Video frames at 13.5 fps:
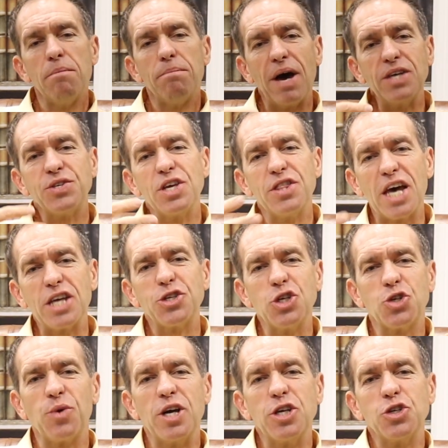Basically, in that
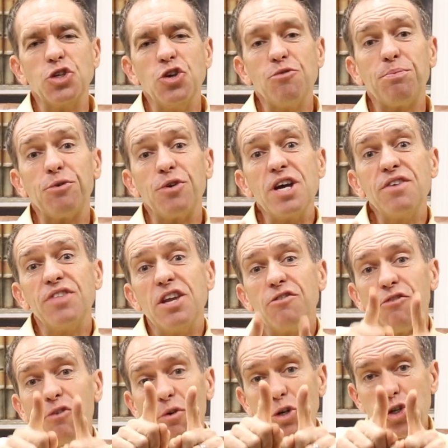situation, you breathe in
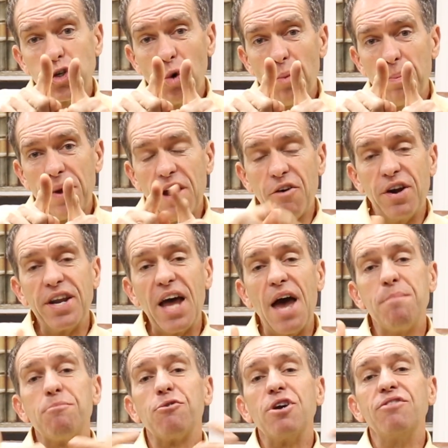for a short period
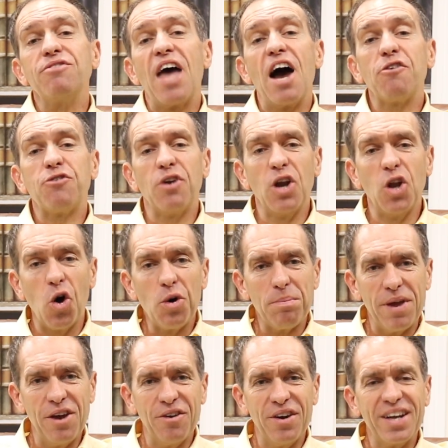and breathed out for a long
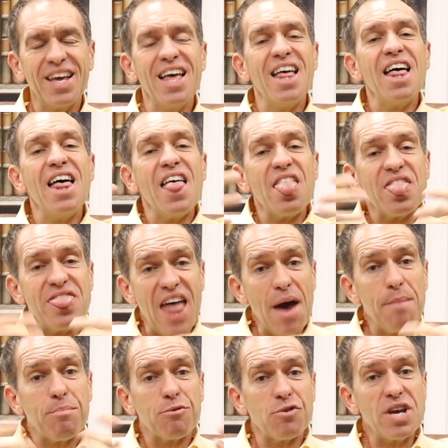period.
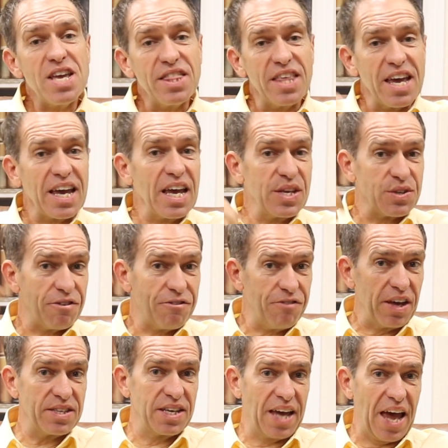That breathing is
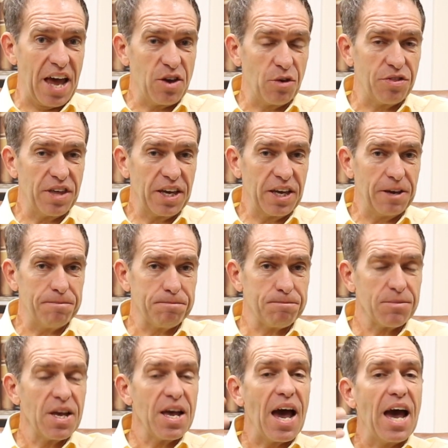affecting how you're thinking.
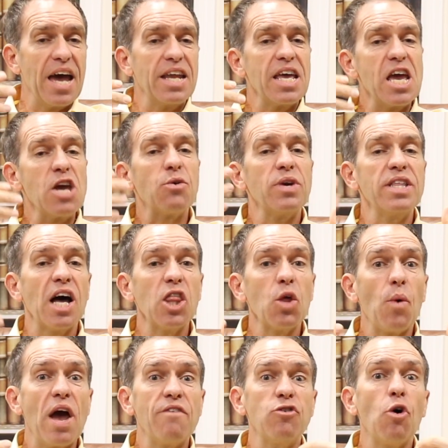And equally, the other
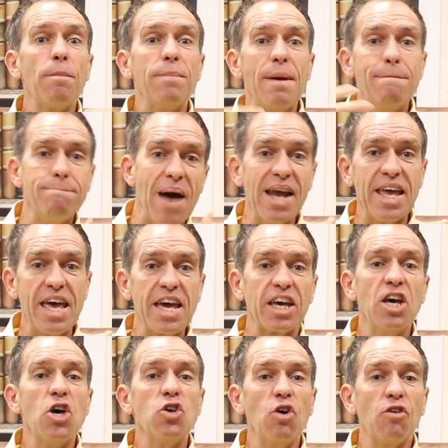way, if you're a bit manic,
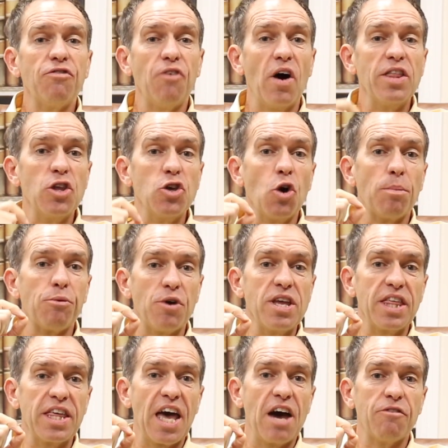you'll find that you're
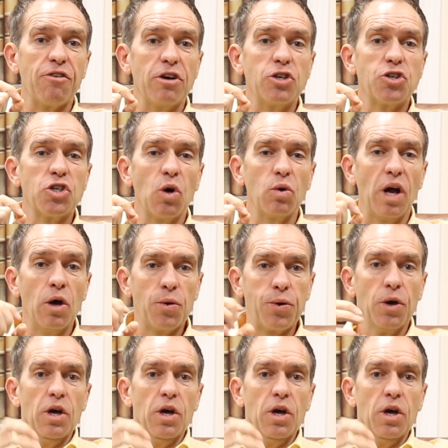breathing out very short, like